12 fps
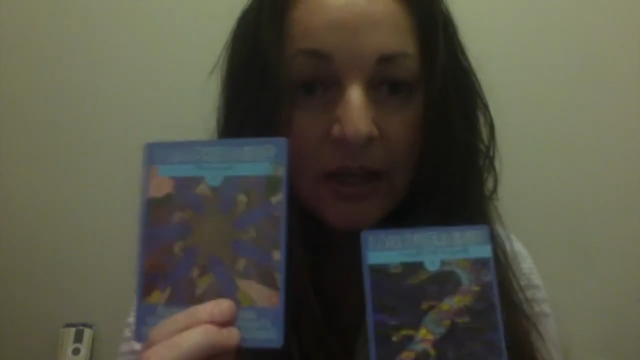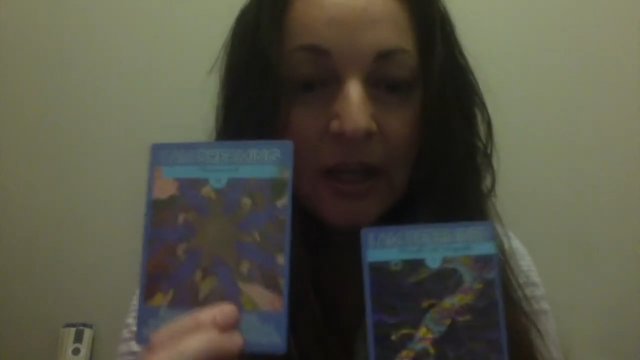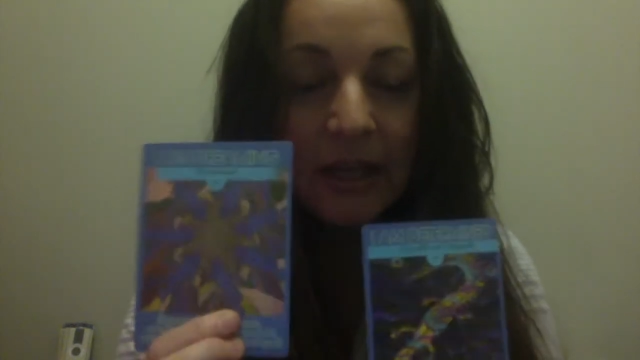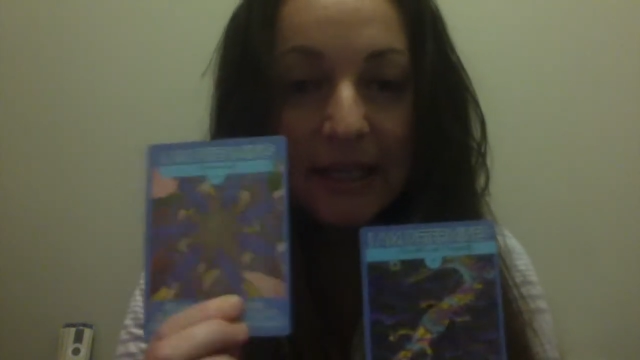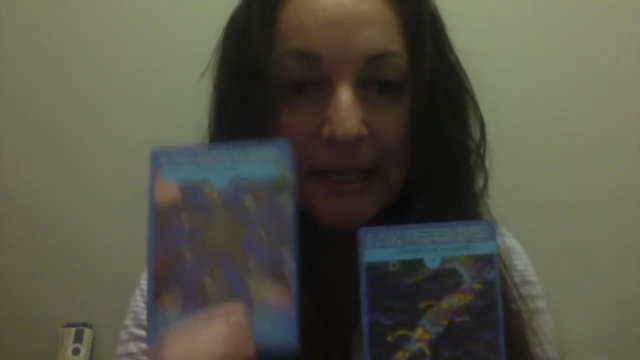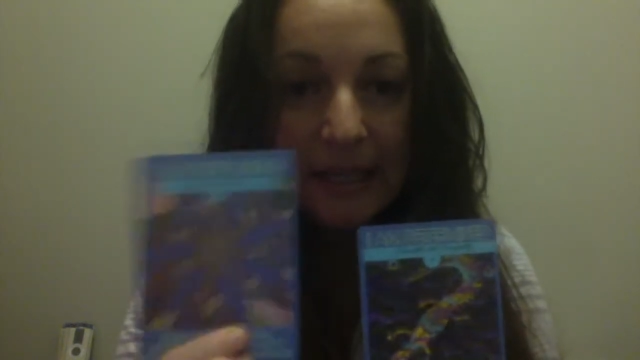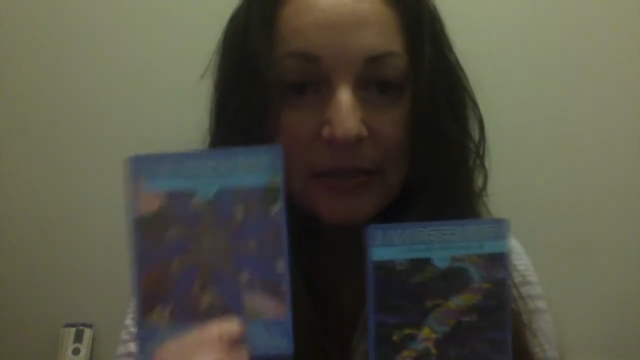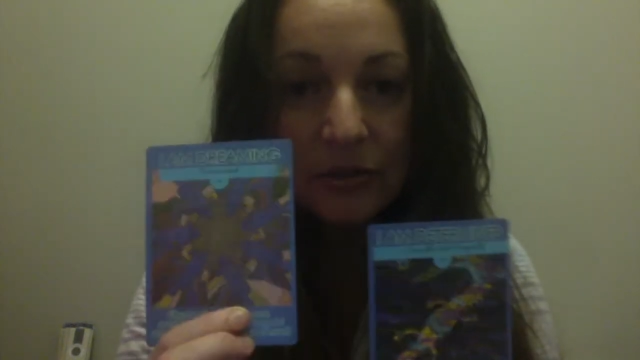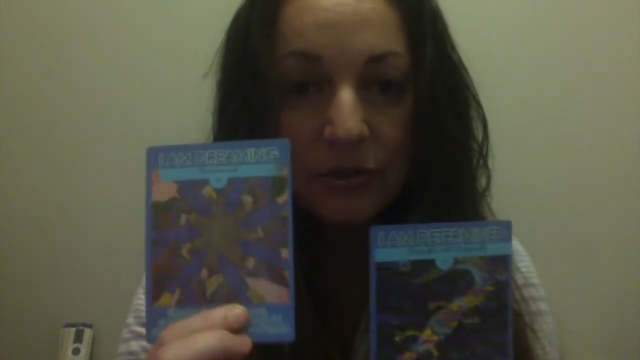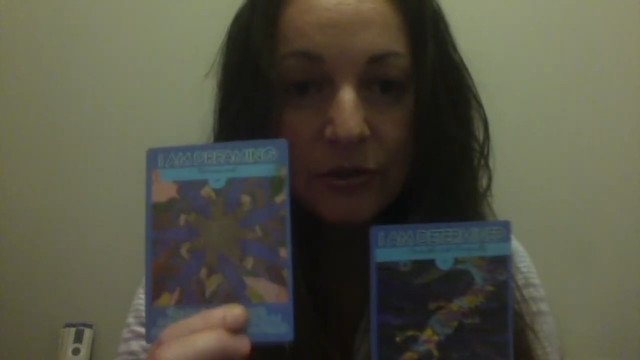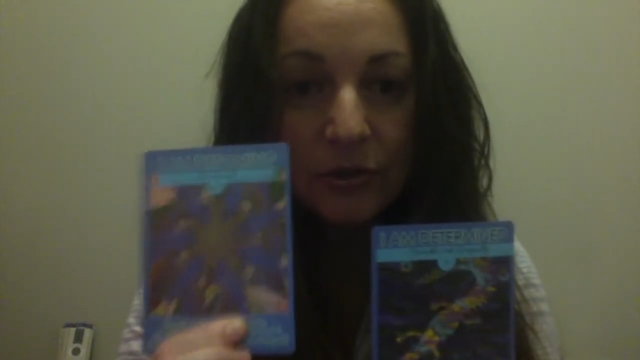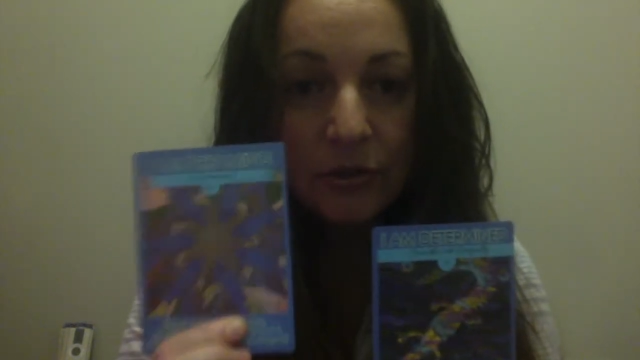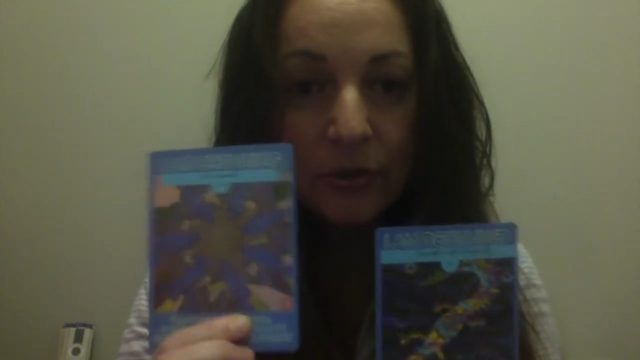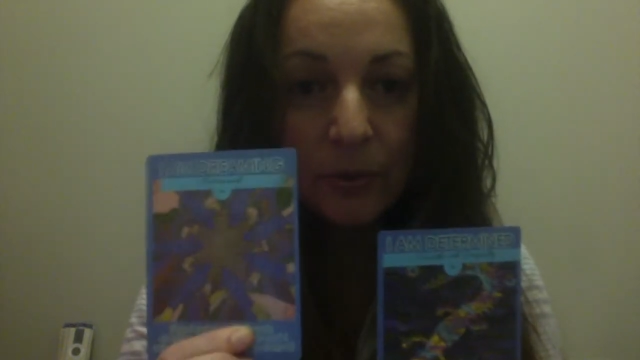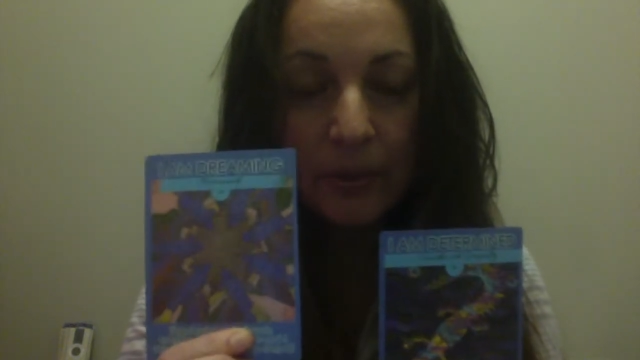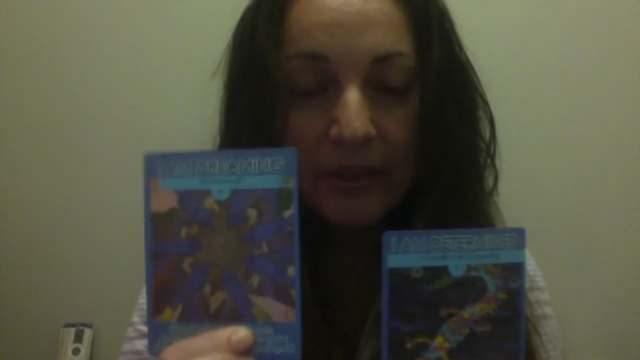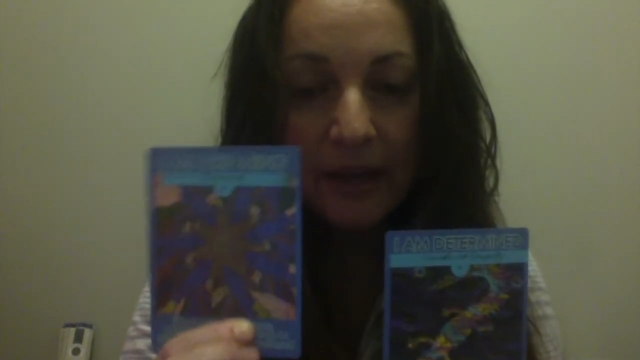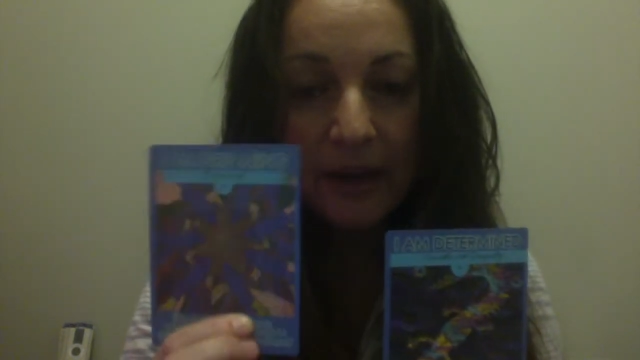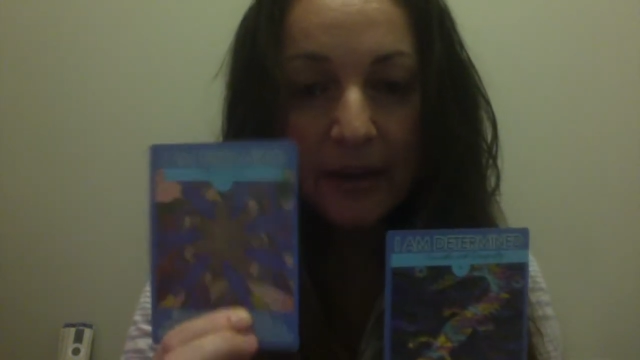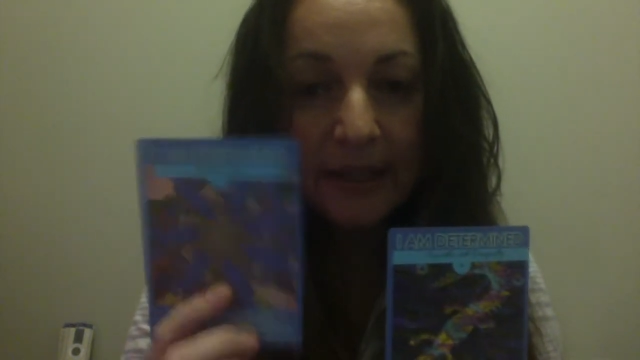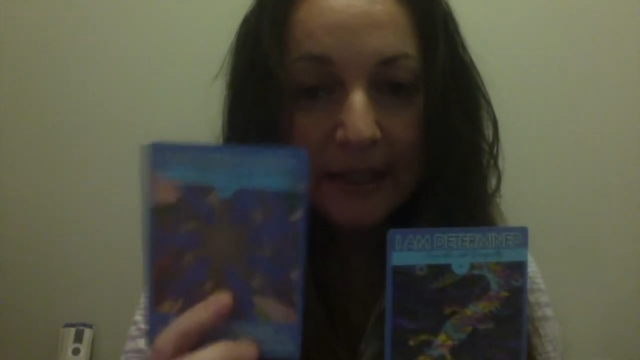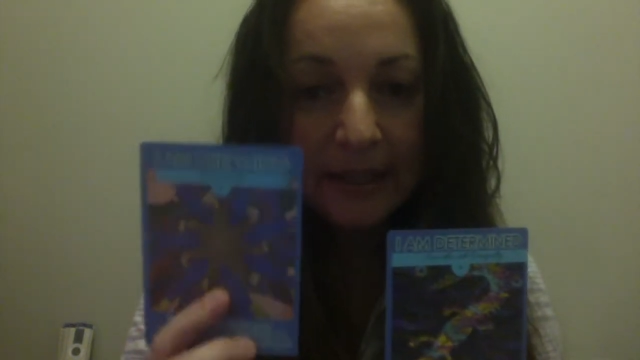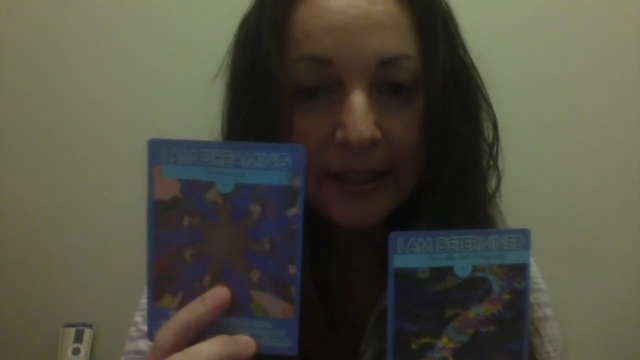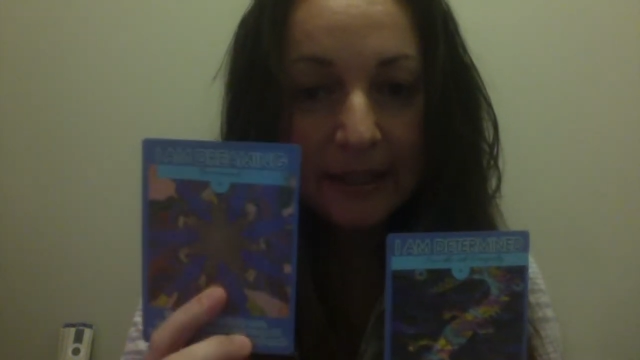link to do with our
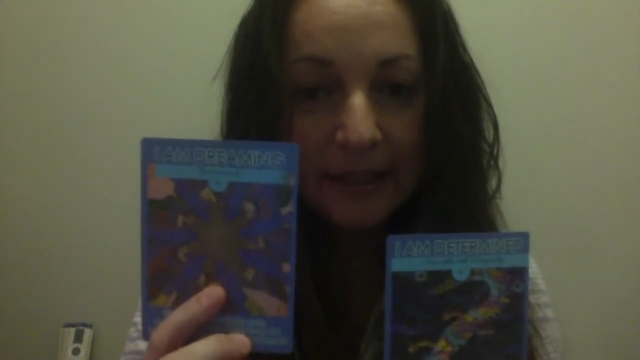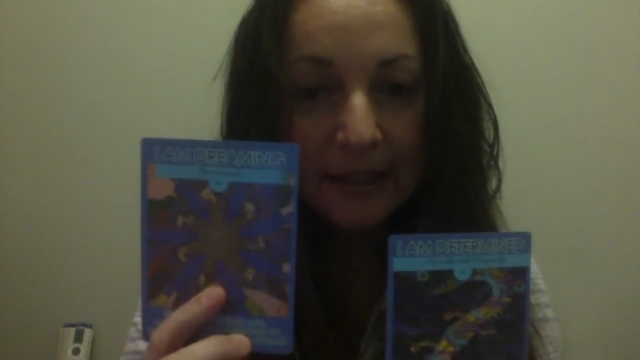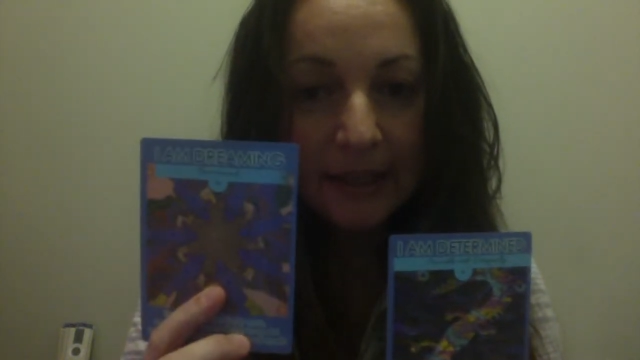healing